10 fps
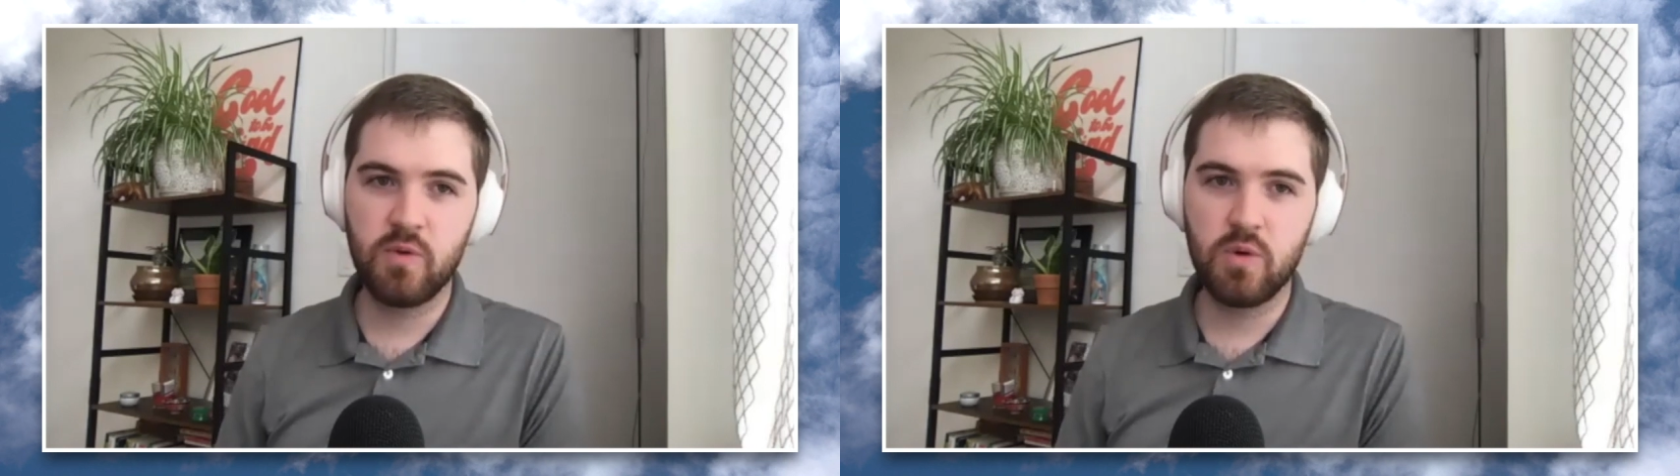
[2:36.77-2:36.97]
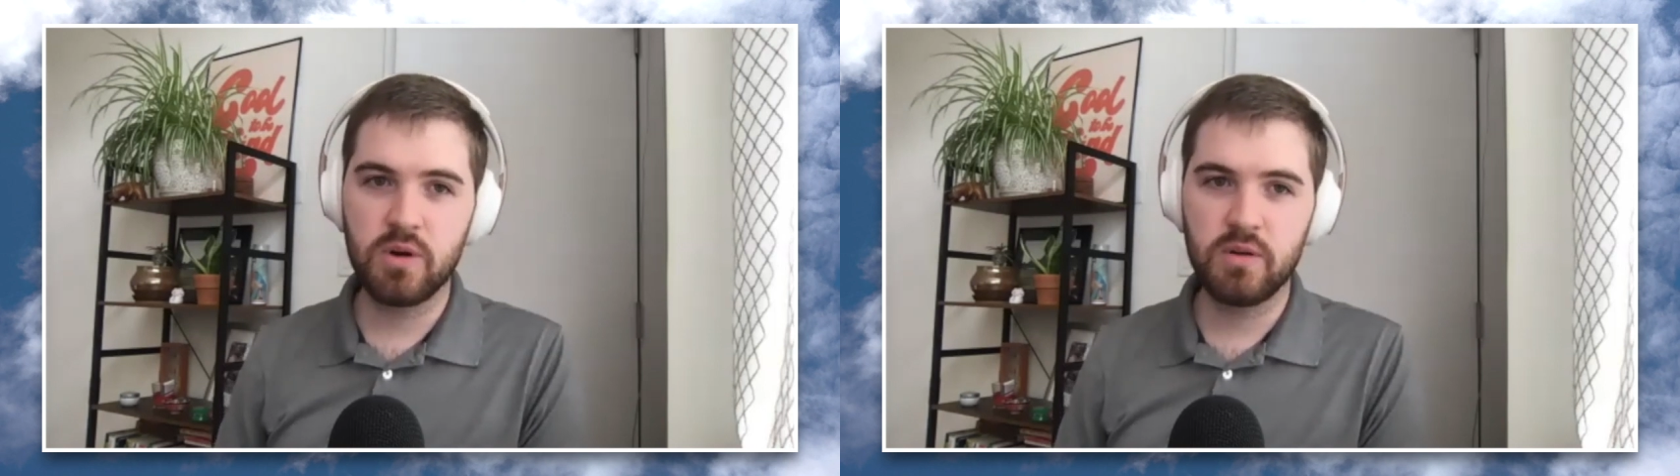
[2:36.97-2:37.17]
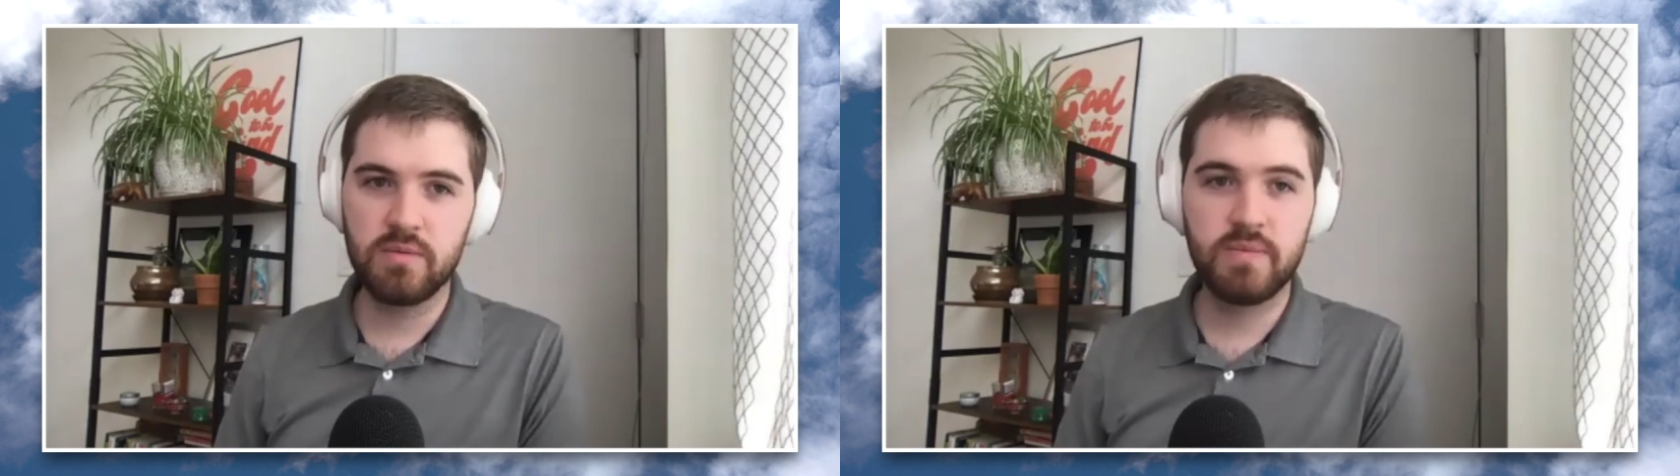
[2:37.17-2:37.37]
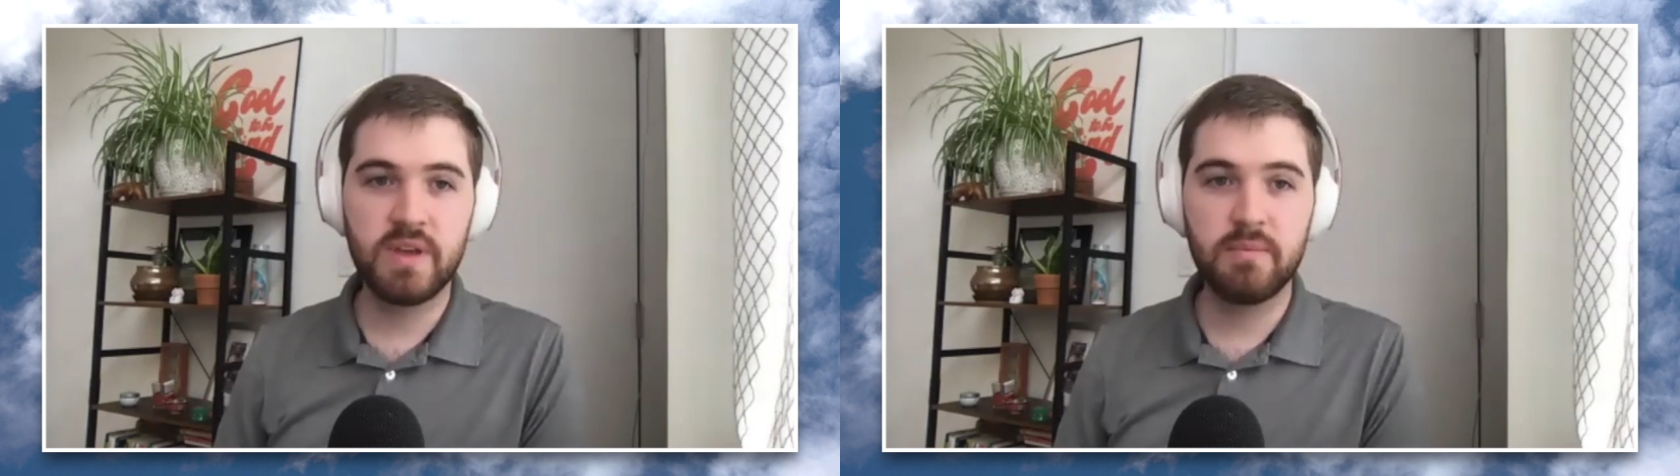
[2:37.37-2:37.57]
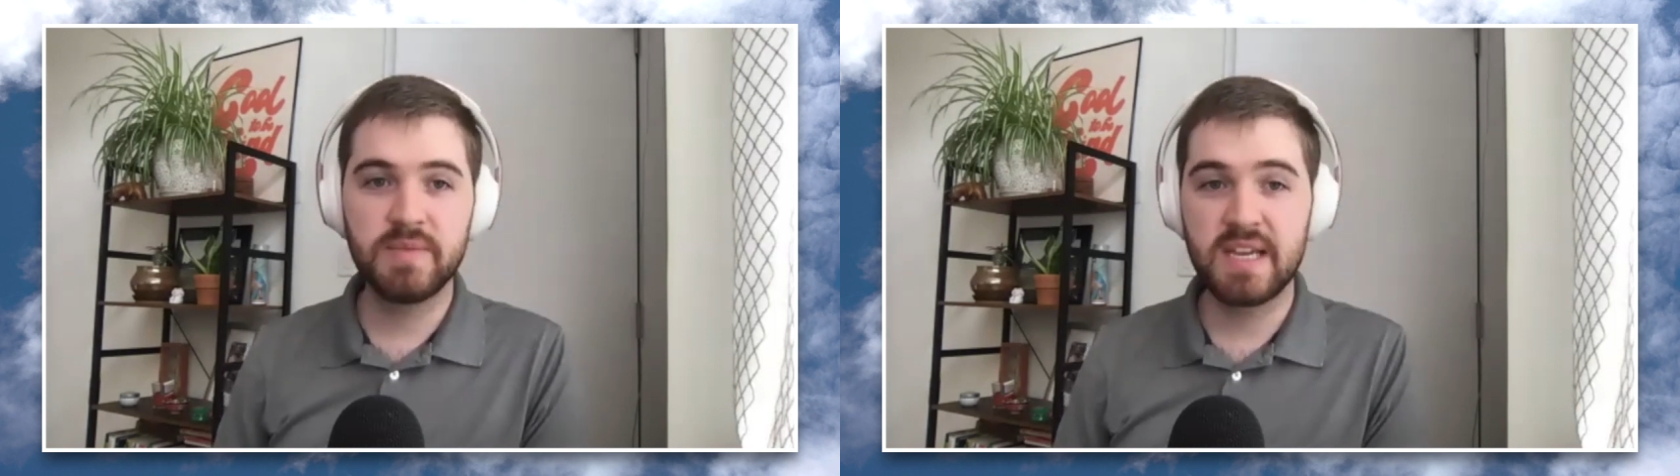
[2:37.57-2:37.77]
for
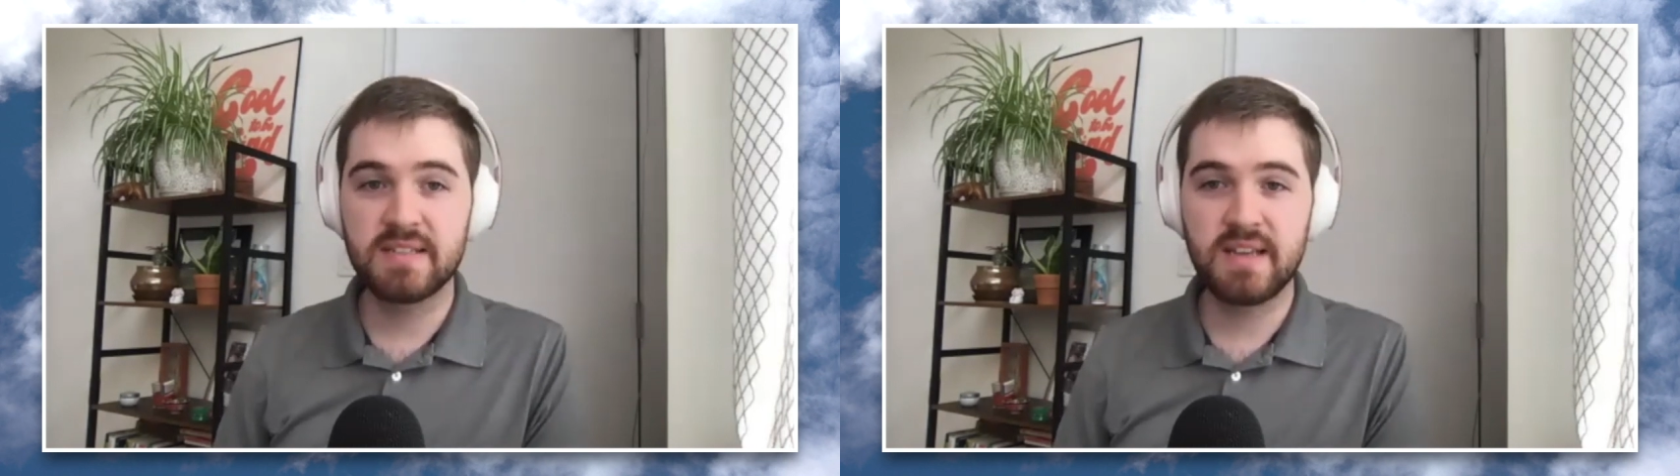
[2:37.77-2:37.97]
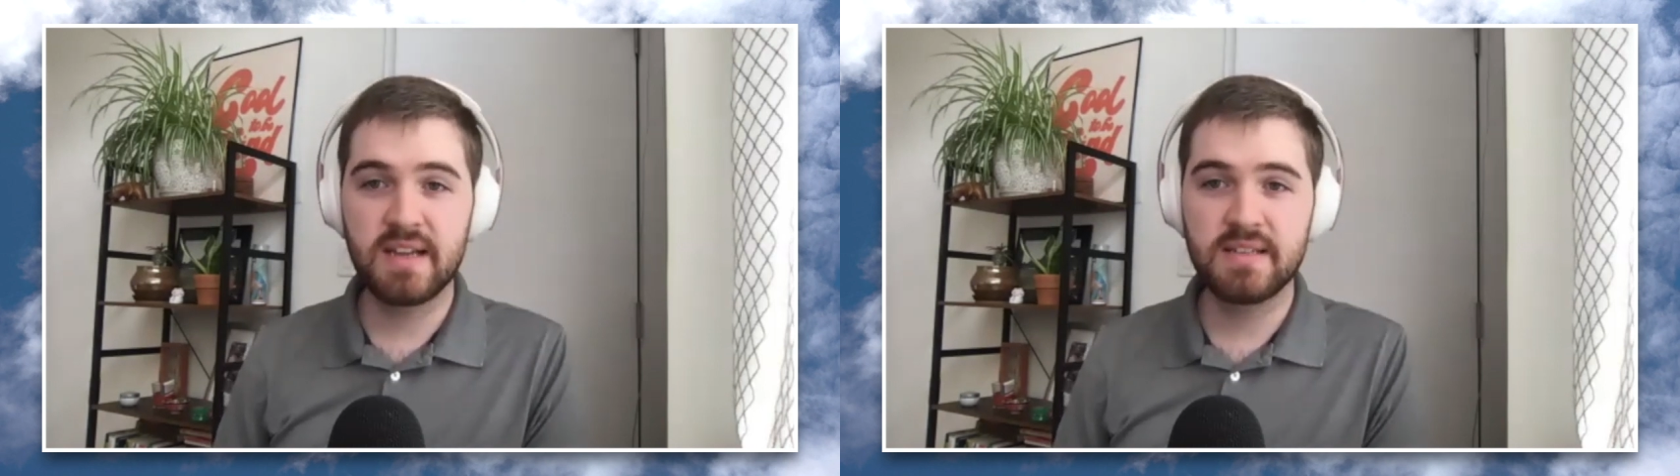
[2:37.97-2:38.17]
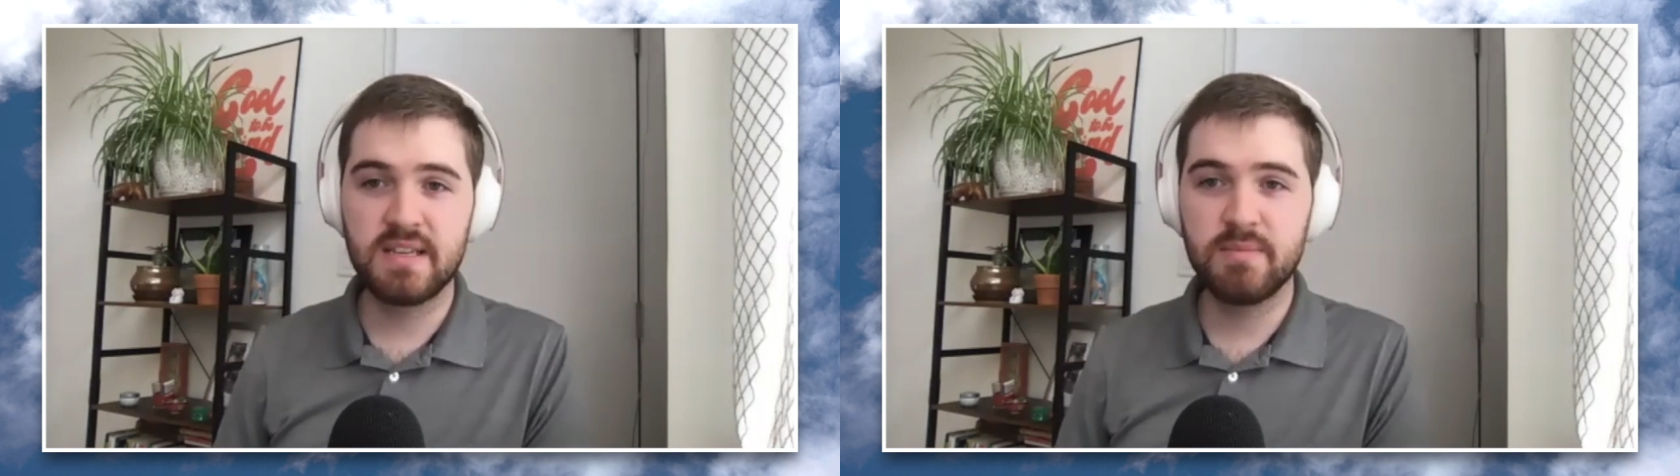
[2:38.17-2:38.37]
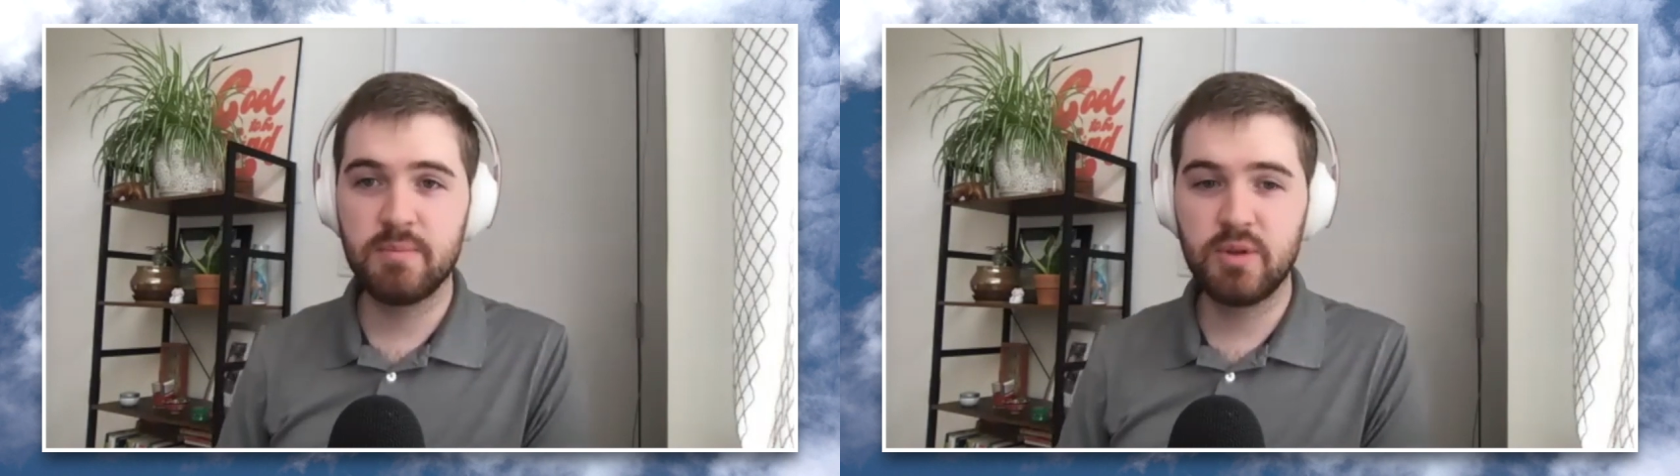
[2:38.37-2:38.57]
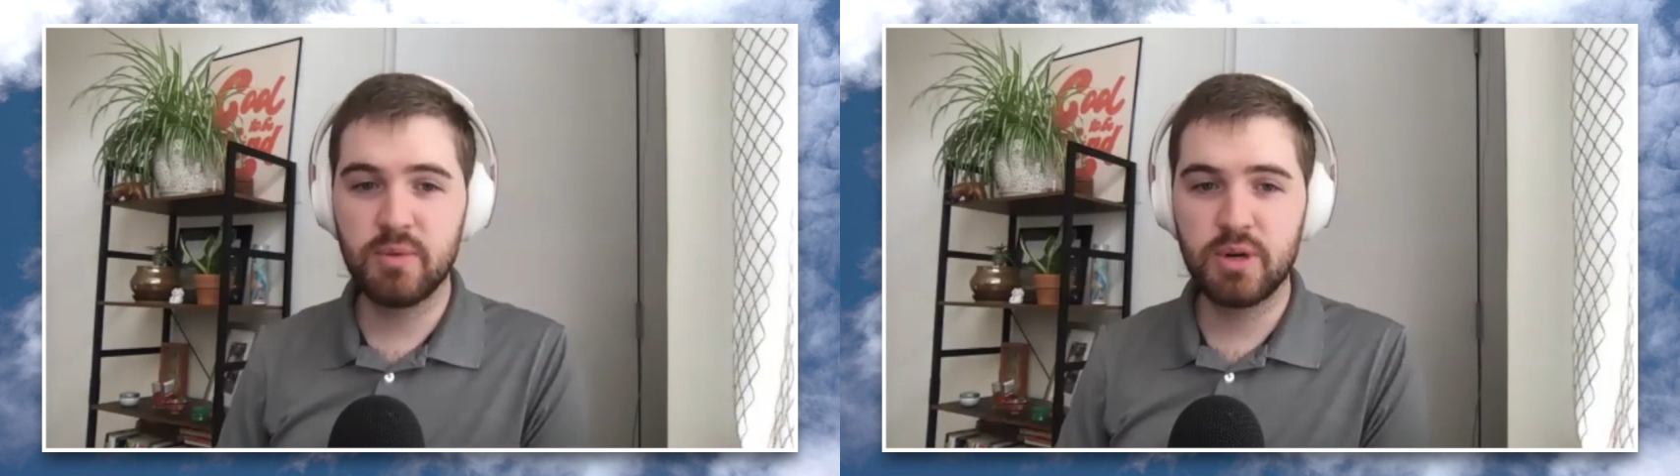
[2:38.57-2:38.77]
the data science team
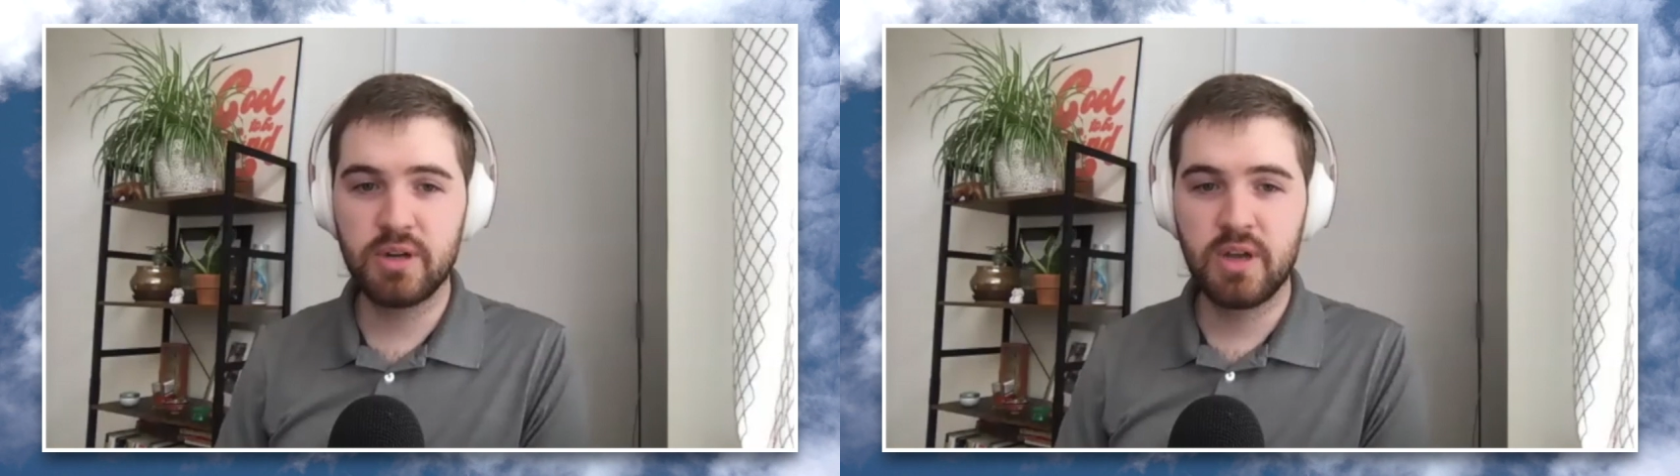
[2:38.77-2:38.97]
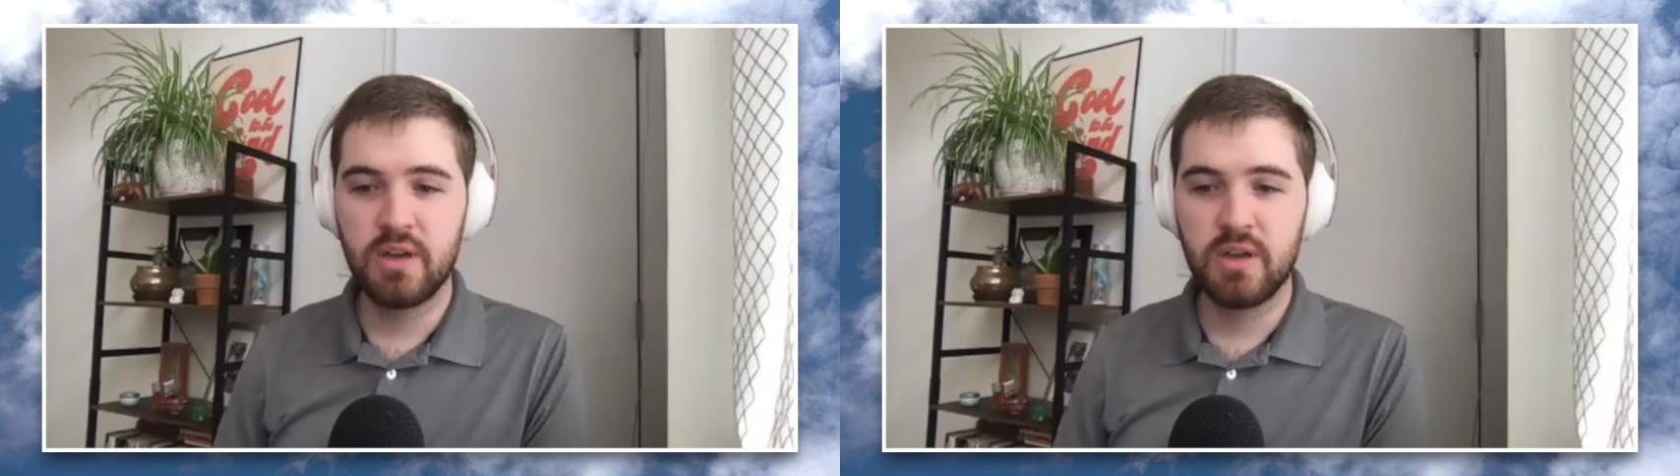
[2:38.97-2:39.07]
at Bloomberg.